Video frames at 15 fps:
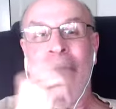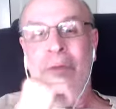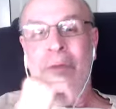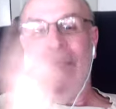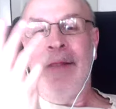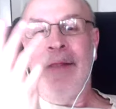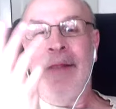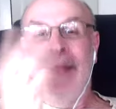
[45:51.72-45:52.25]
A
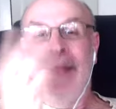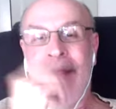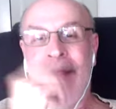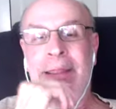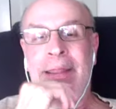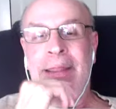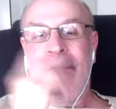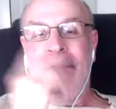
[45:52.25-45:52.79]
hint.
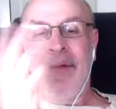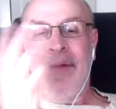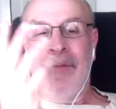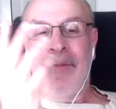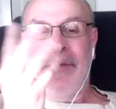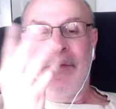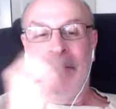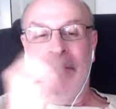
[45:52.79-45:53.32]

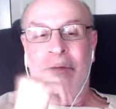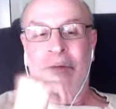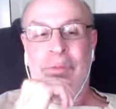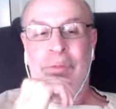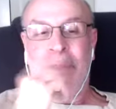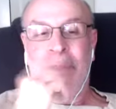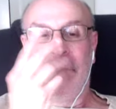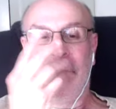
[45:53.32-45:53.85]
It's
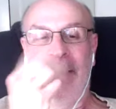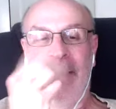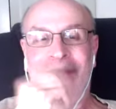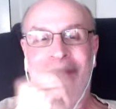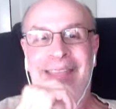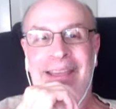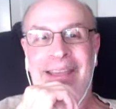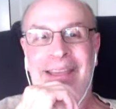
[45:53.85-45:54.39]
within the
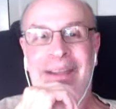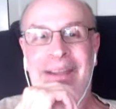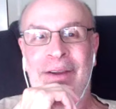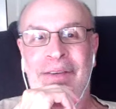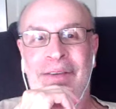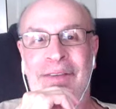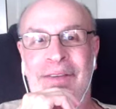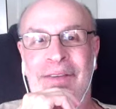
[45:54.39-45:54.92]
last 10
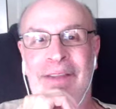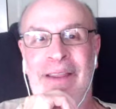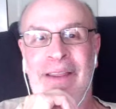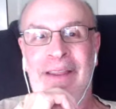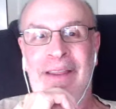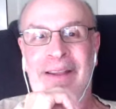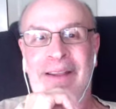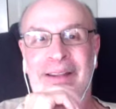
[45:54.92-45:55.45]
years
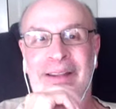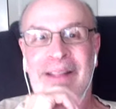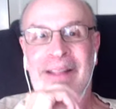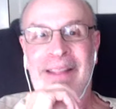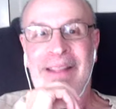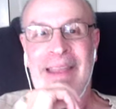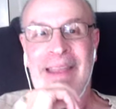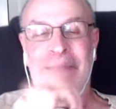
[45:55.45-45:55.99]

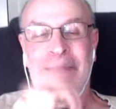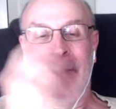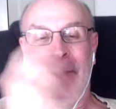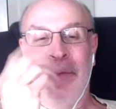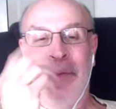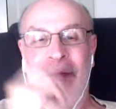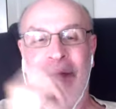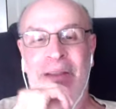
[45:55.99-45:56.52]
that he
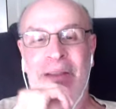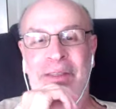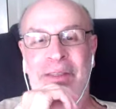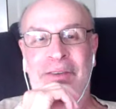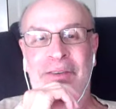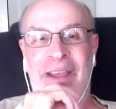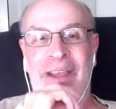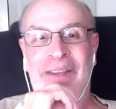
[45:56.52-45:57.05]
played on the
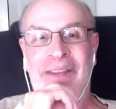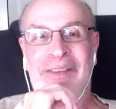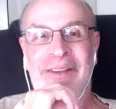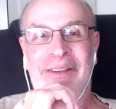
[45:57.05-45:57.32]
Jets.